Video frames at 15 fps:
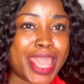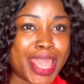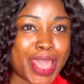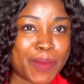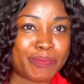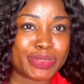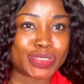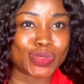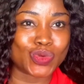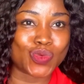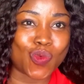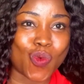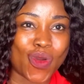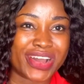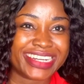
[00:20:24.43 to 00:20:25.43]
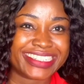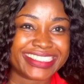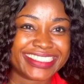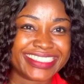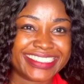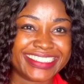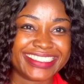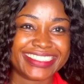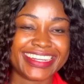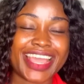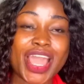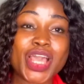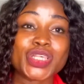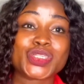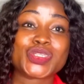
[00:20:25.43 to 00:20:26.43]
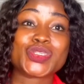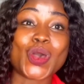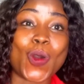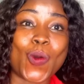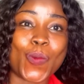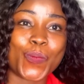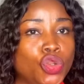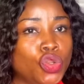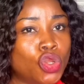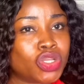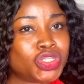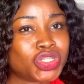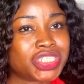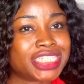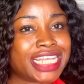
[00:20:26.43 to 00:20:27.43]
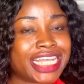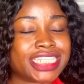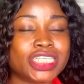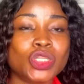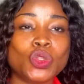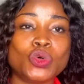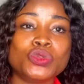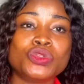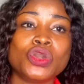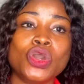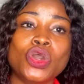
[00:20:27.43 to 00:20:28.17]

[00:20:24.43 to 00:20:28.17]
Episode 1. So, not just that alone,